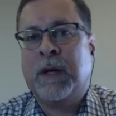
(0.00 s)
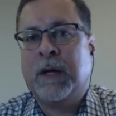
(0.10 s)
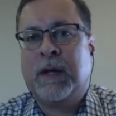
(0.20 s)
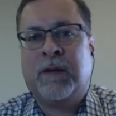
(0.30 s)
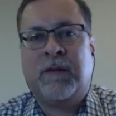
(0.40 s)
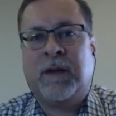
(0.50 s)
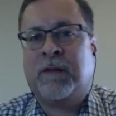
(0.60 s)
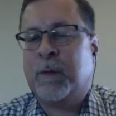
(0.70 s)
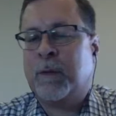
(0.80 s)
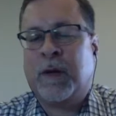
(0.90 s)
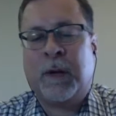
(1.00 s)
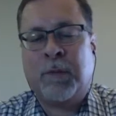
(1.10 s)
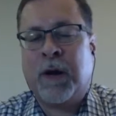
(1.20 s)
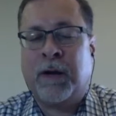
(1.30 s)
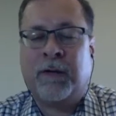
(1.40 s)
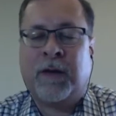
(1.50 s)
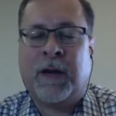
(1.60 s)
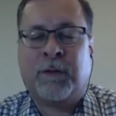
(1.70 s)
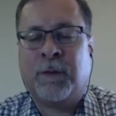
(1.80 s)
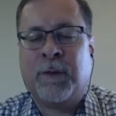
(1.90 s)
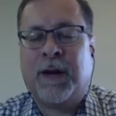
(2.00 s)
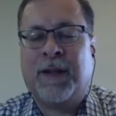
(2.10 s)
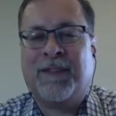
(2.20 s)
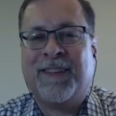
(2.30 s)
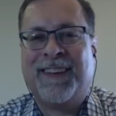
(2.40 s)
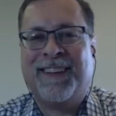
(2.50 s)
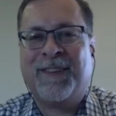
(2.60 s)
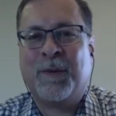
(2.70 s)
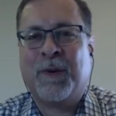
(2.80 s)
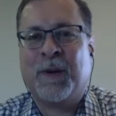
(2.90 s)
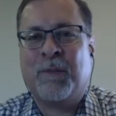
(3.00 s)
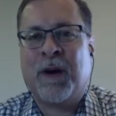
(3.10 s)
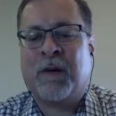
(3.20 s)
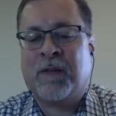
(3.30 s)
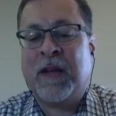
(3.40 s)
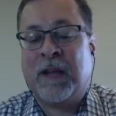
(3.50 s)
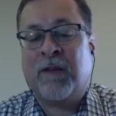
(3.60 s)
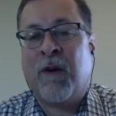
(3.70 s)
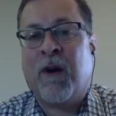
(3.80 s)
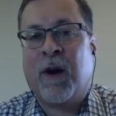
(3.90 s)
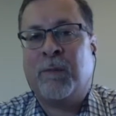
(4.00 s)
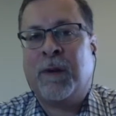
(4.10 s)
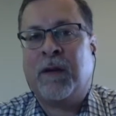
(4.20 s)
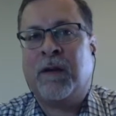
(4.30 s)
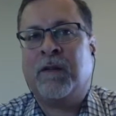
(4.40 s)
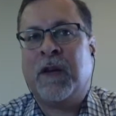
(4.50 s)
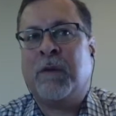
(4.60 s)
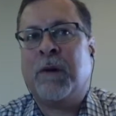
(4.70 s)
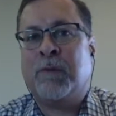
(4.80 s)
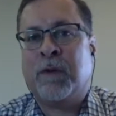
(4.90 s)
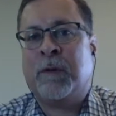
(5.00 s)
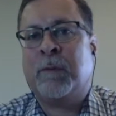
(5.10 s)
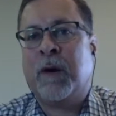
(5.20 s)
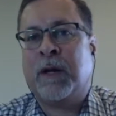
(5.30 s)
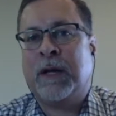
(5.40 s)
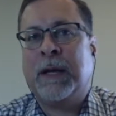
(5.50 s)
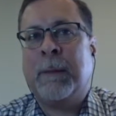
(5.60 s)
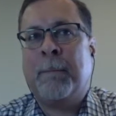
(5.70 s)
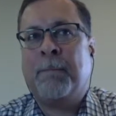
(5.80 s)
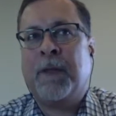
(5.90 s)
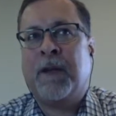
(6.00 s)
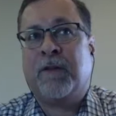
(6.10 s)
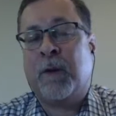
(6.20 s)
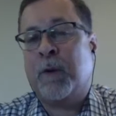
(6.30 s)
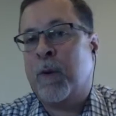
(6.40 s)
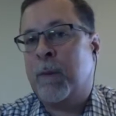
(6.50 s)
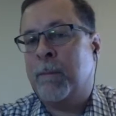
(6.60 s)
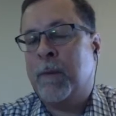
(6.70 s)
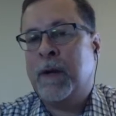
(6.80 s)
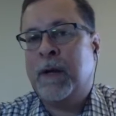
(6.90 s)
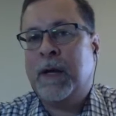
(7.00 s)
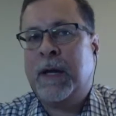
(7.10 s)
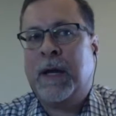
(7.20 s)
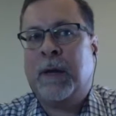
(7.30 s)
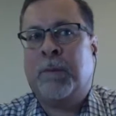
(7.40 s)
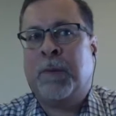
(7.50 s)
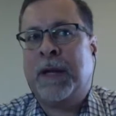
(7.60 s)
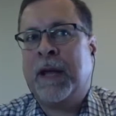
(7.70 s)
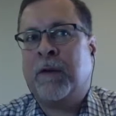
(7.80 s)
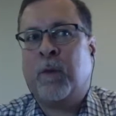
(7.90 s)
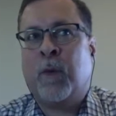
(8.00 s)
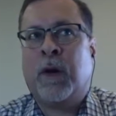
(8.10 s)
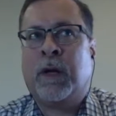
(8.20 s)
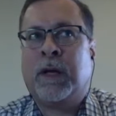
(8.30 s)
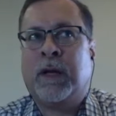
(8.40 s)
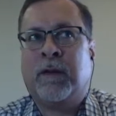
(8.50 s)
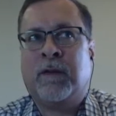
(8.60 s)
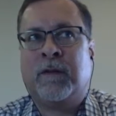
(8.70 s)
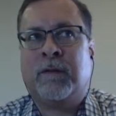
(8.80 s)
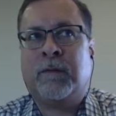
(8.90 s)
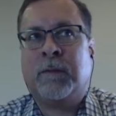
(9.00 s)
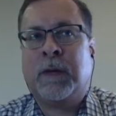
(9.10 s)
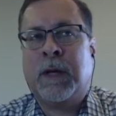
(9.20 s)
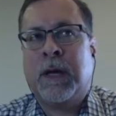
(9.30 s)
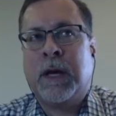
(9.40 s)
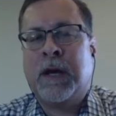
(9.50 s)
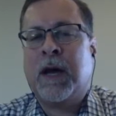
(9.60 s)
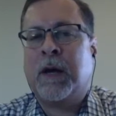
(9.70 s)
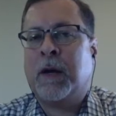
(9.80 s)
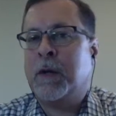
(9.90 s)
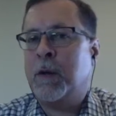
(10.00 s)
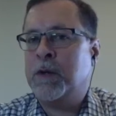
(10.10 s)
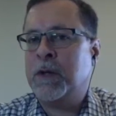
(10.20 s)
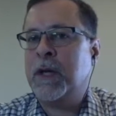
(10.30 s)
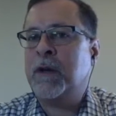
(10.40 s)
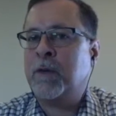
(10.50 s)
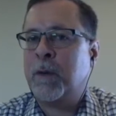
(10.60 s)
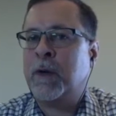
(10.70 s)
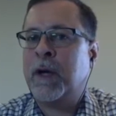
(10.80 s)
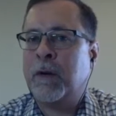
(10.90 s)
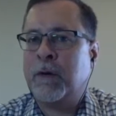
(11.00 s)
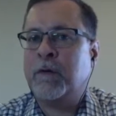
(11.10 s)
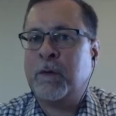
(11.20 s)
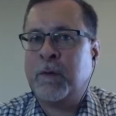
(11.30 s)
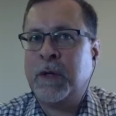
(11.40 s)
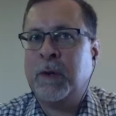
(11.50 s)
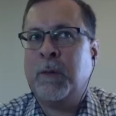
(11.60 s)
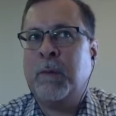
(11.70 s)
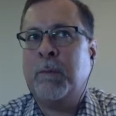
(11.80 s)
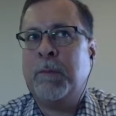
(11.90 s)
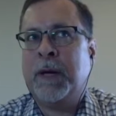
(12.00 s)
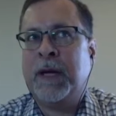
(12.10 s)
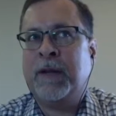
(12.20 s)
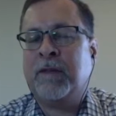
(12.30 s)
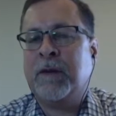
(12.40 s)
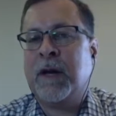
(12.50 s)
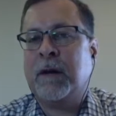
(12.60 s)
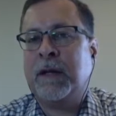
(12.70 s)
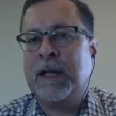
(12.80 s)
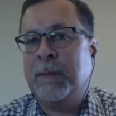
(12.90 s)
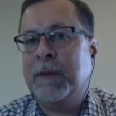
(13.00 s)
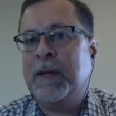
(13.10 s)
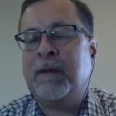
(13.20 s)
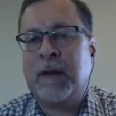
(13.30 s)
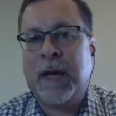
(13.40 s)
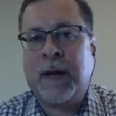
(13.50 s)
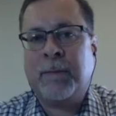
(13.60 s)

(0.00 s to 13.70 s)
it's a work in it's Agile, right? It's a work in progress. It's hard because interrupt driven marketing is our norm and planned work is not a notion. Editorial calendars are real, but it's not limited to that.